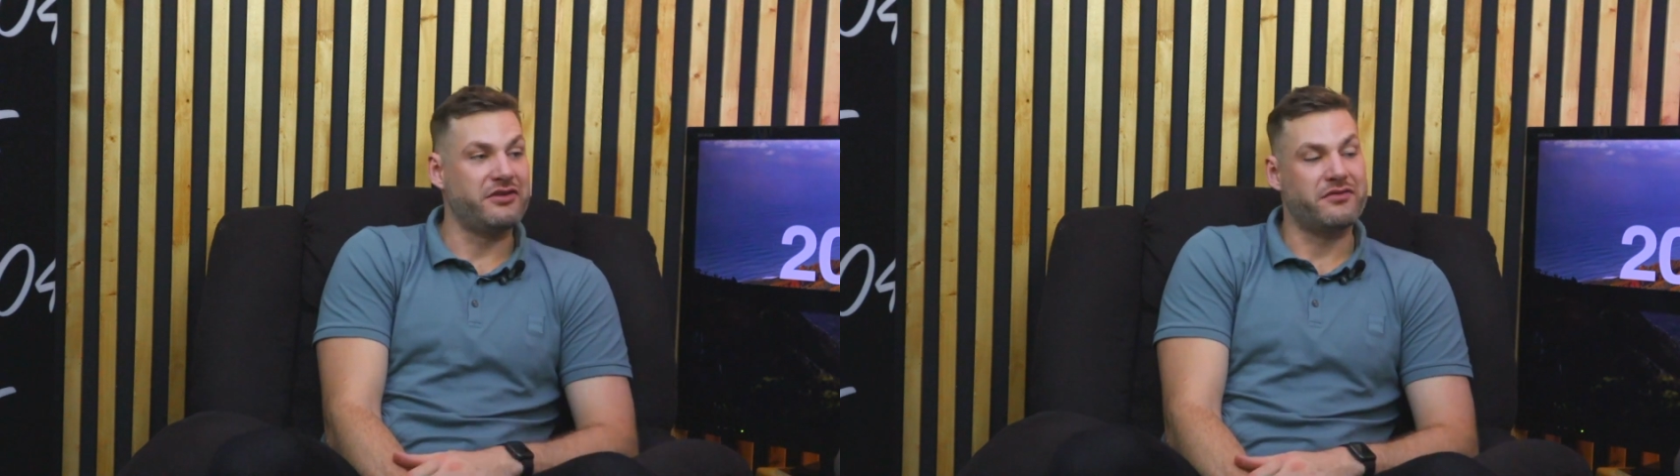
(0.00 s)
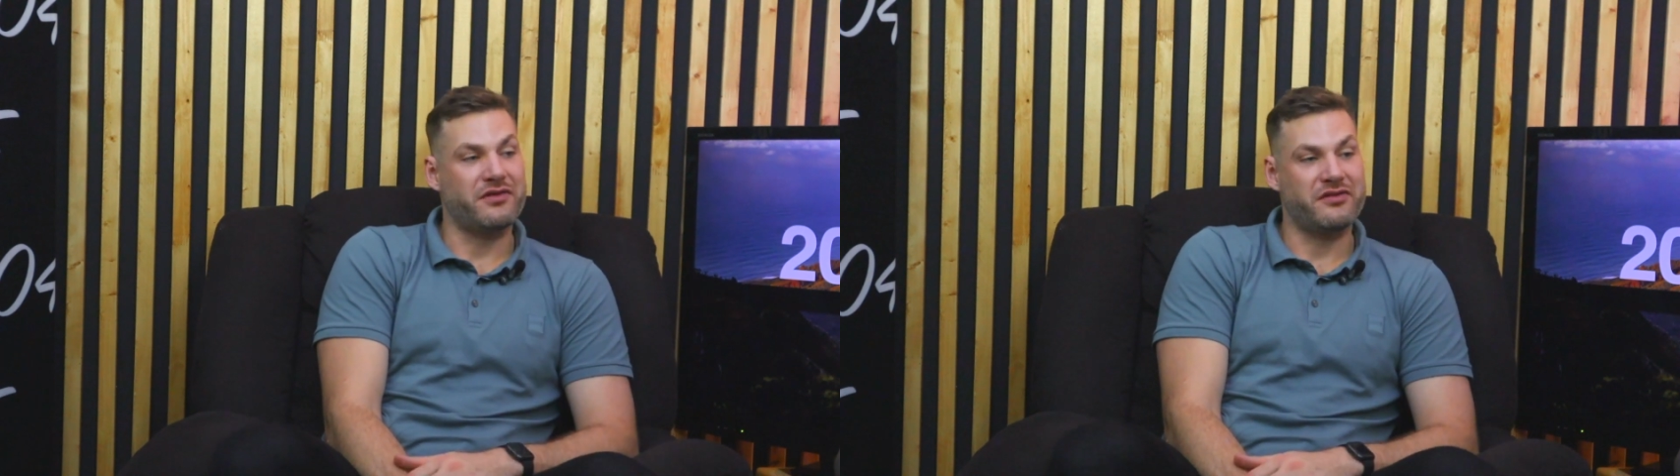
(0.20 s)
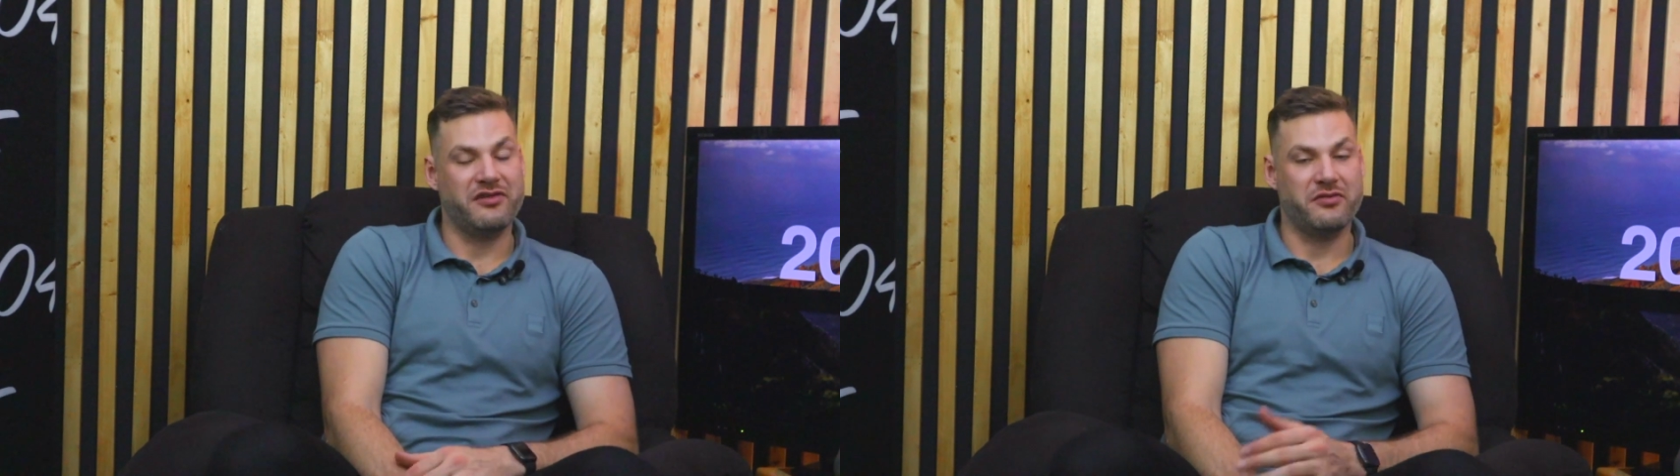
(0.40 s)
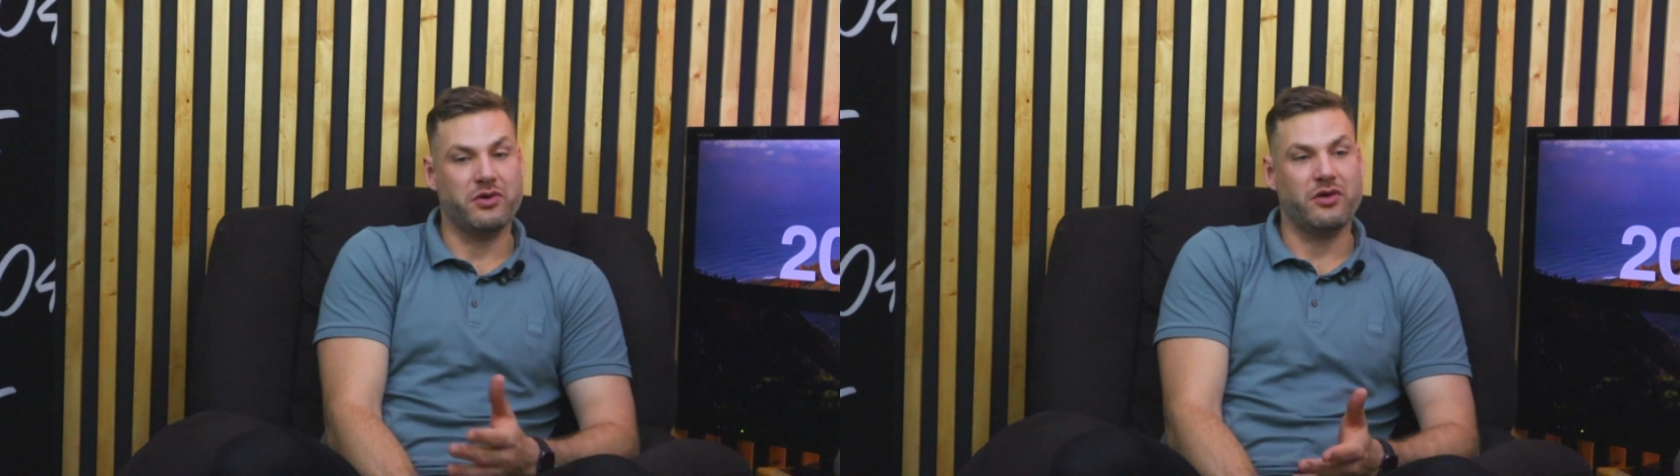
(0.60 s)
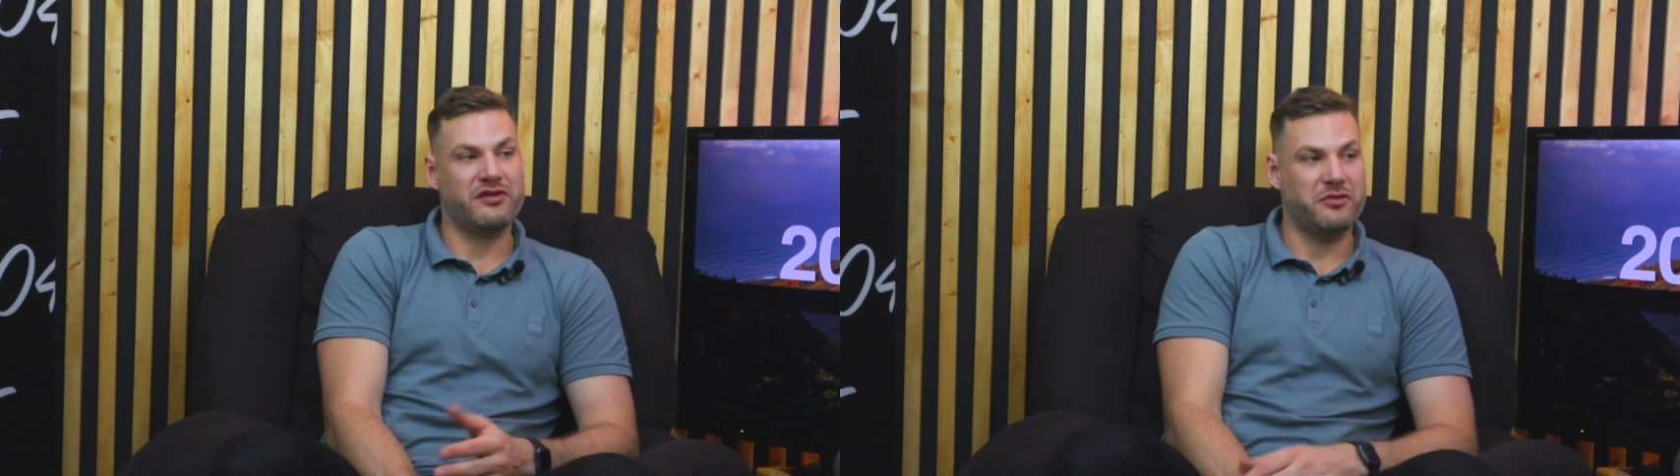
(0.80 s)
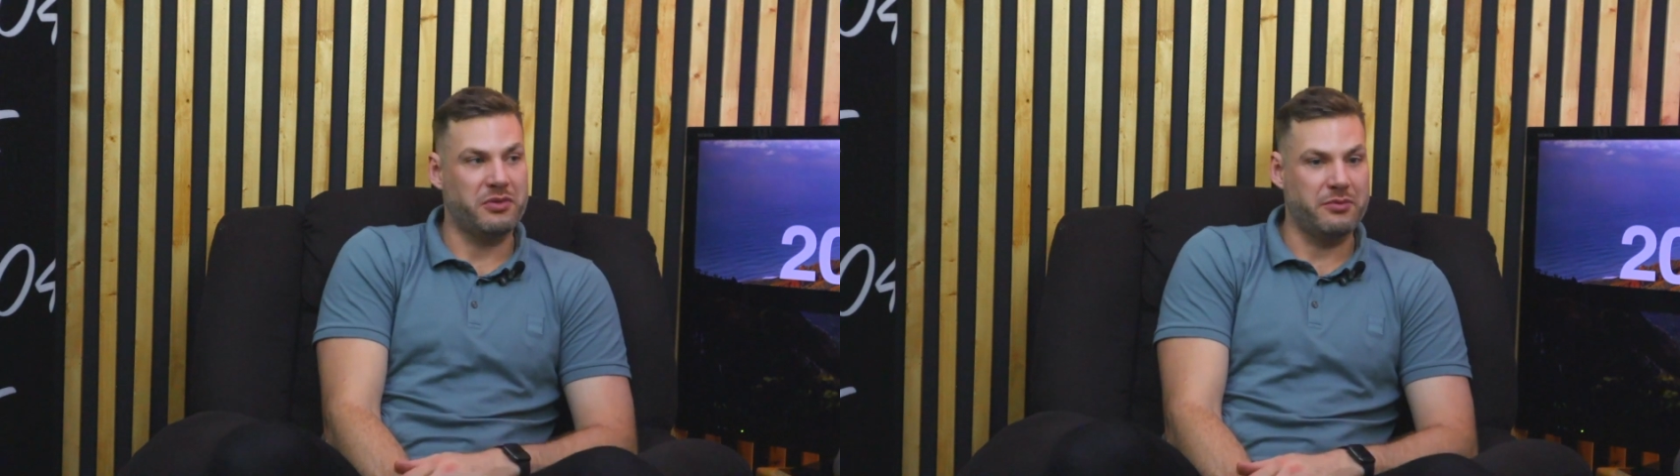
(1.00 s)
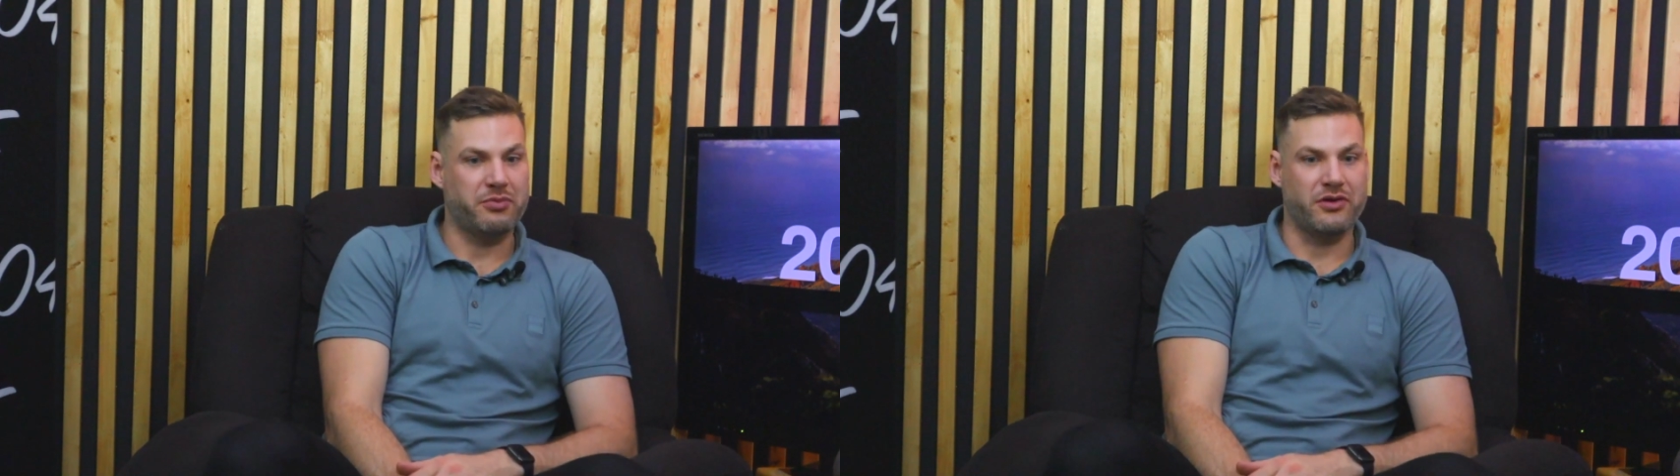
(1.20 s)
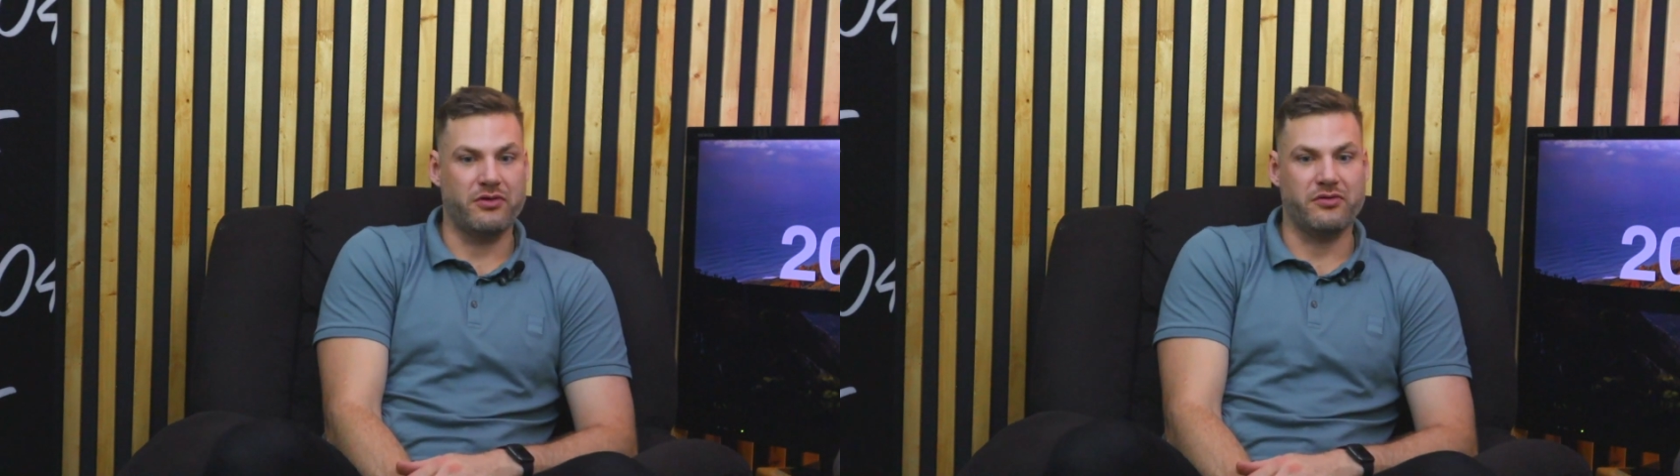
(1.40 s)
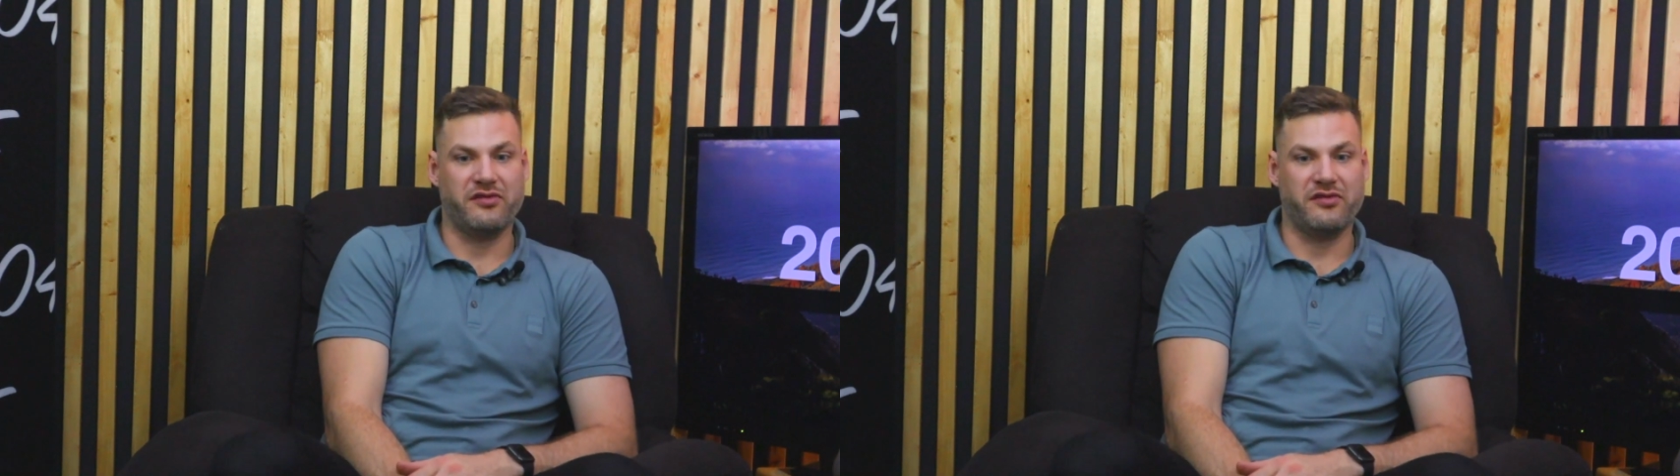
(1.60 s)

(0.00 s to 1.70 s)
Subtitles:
universities will go on to play pro.